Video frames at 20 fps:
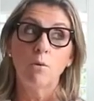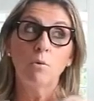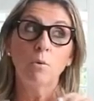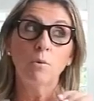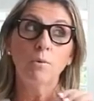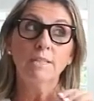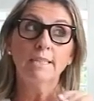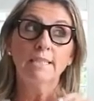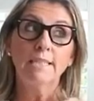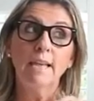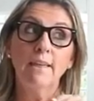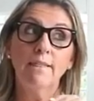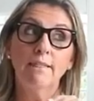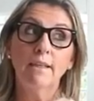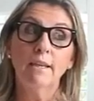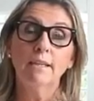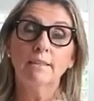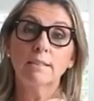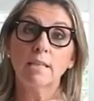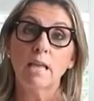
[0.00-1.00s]
When we say
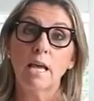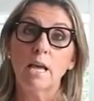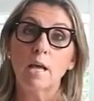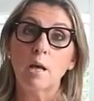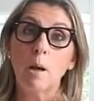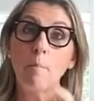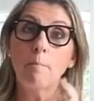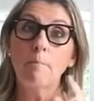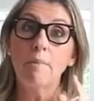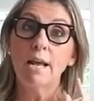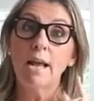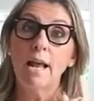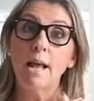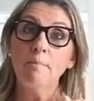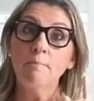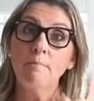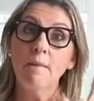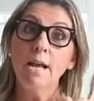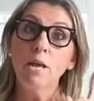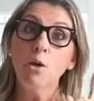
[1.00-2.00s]
things like, but I
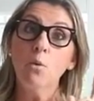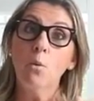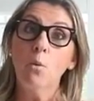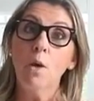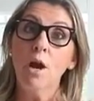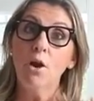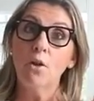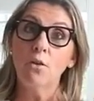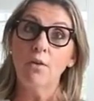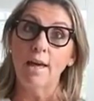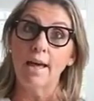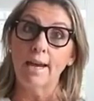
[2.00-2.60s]
might wear